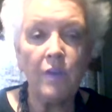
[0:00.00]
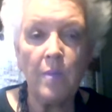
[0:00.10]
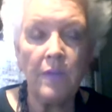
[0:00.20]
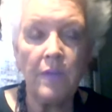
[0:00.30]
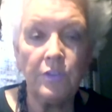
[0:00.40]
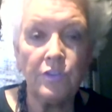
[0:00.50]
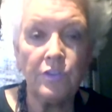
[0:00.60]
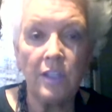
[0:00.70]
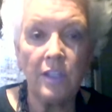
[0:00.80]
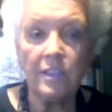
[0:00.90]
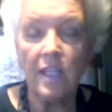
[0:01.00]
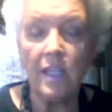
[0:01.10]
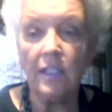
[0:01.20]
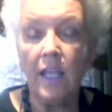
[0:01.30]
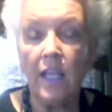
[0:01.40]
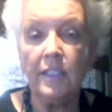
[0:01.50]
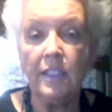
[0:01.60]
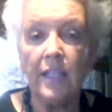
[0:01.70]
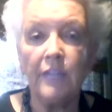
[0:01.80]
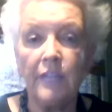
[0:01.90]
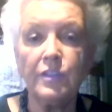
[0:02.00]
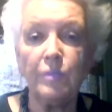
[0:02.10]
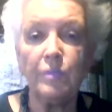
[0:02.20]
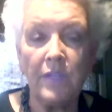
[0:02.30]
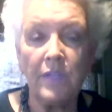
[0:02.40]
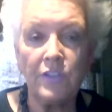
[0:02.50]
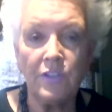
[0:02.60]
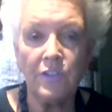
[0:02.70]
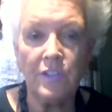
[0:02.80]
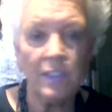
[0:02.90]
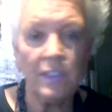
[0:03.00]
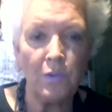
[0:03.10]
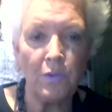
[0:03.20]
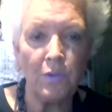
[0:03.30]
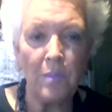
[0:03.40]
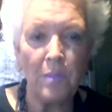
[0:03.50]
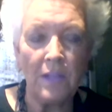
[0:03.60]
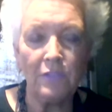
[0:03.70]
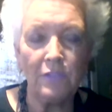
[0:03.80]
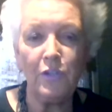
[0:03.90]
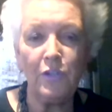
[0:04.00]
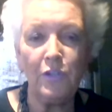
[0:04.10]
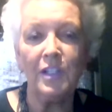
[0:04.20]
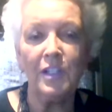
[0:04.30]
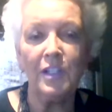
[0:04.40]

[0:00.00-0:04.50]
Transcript: mothers taught us that line that an ounce of prevention is worth a pound of cure.